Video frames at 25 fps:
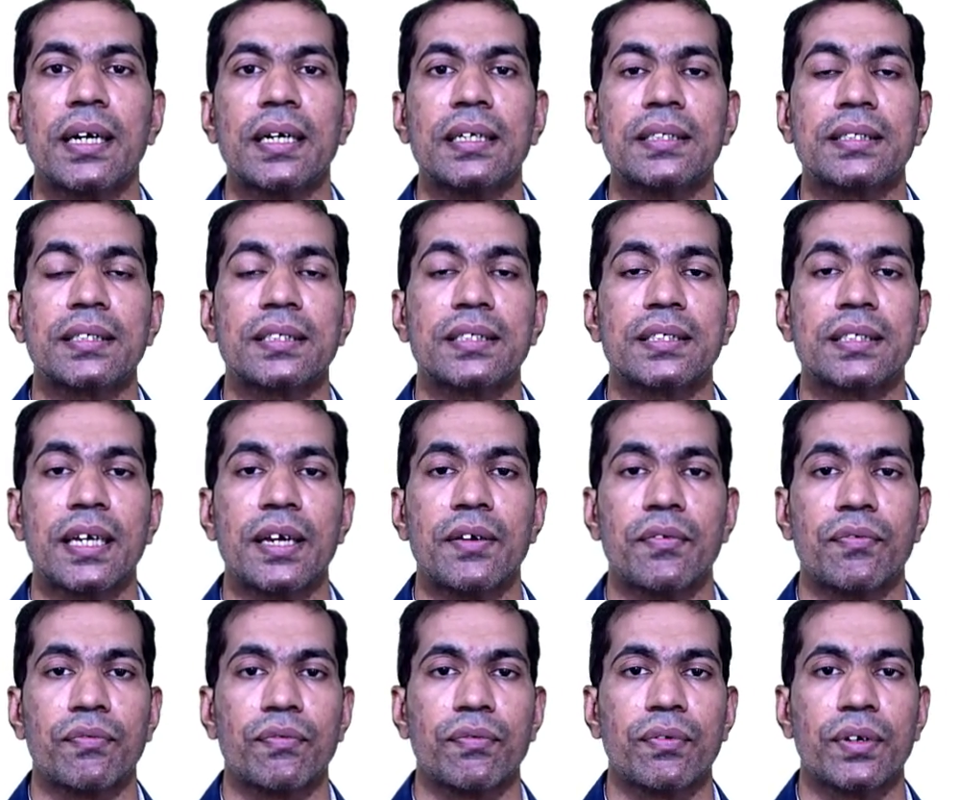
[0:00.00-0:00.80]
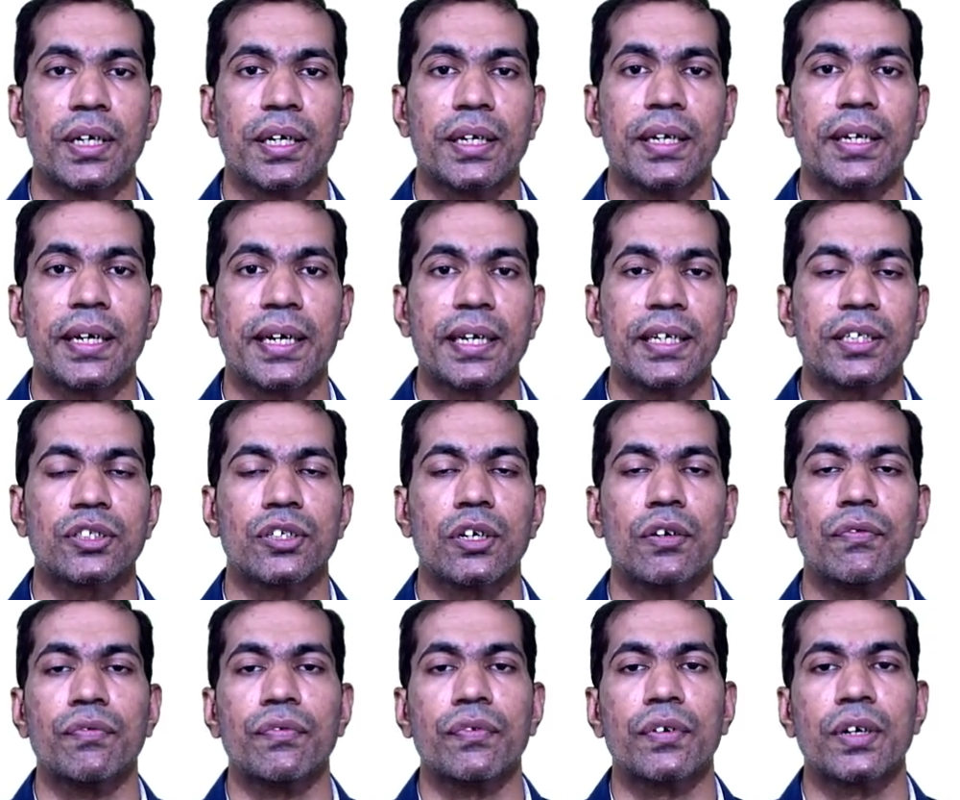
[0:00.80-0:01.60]
as a safe in case
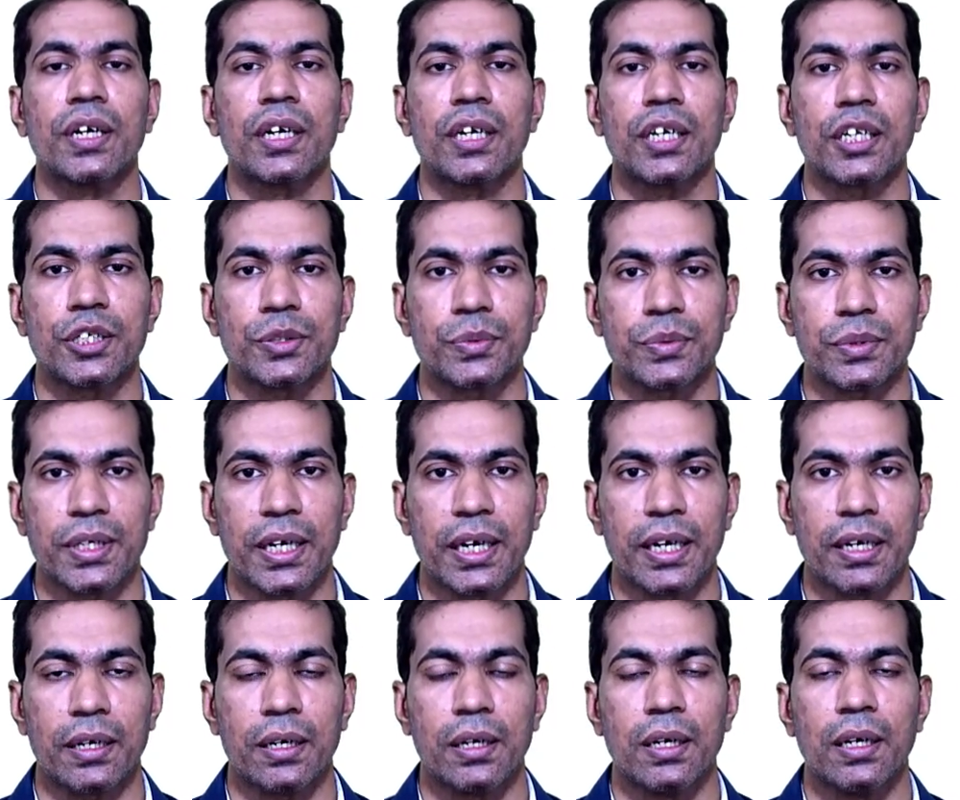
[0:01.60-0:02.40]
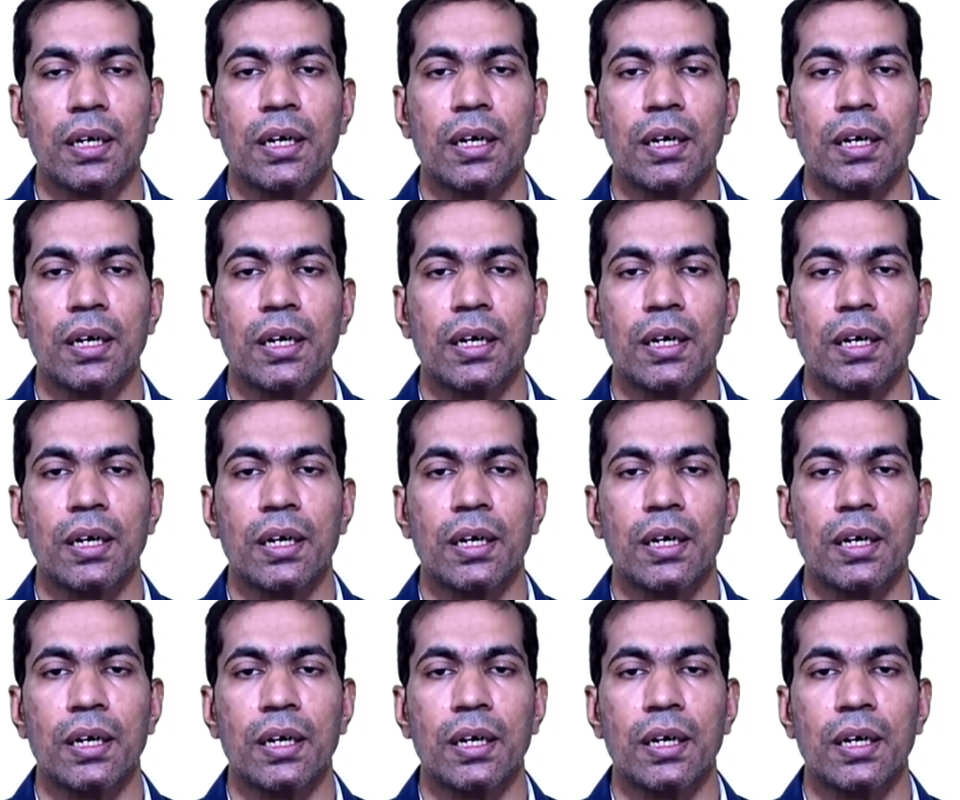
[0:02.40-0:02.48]
of crisp set,